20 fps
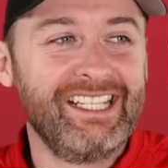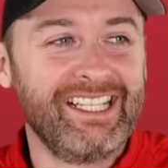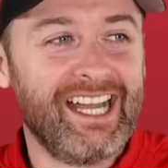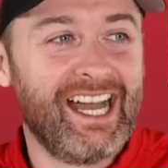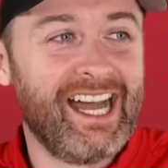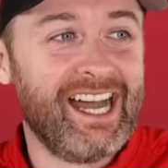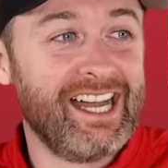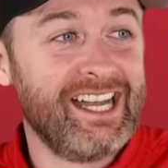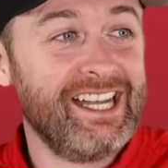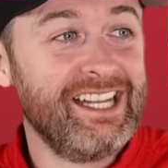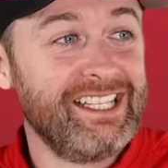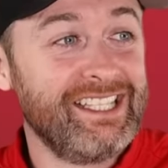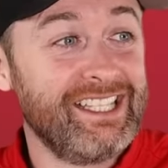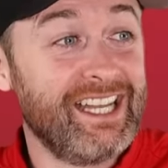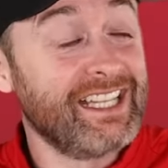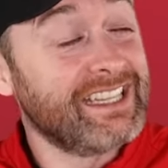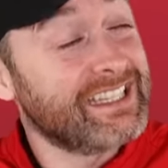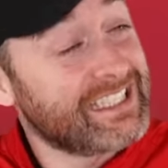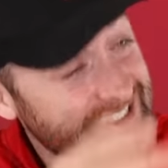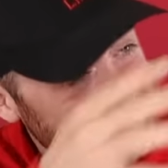Yeah,
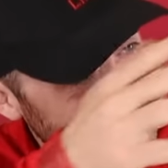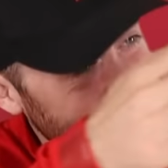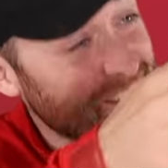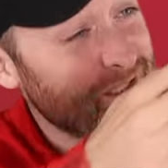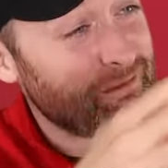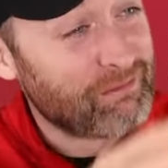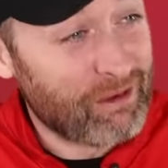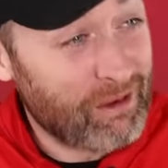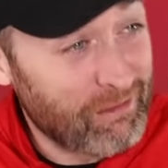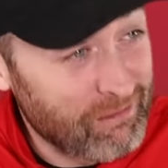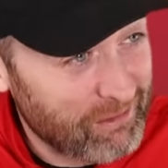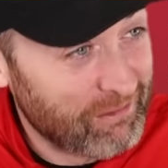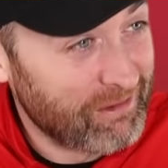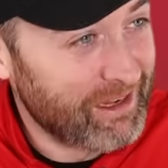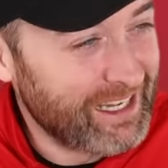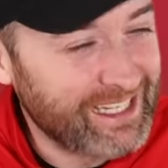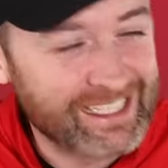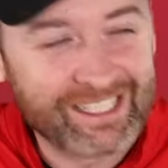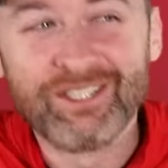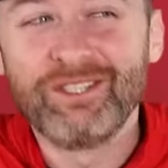yeah. This is the problem,
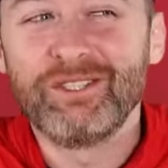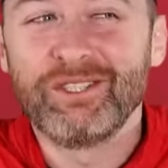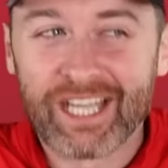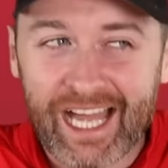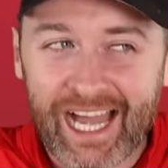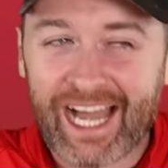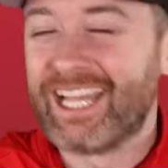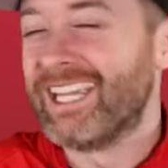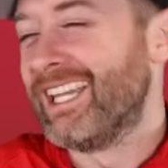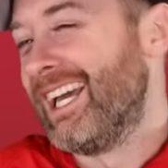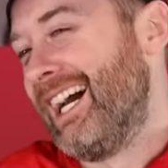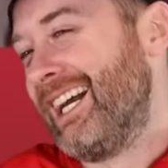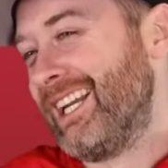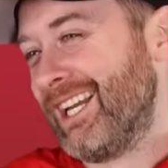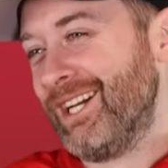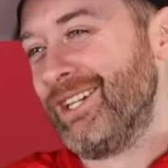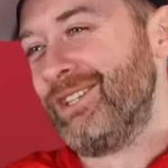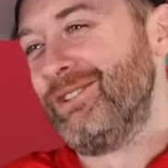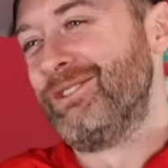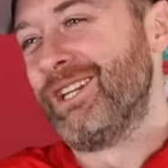huh?
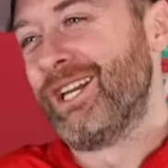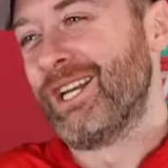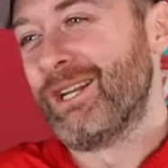Yeah. You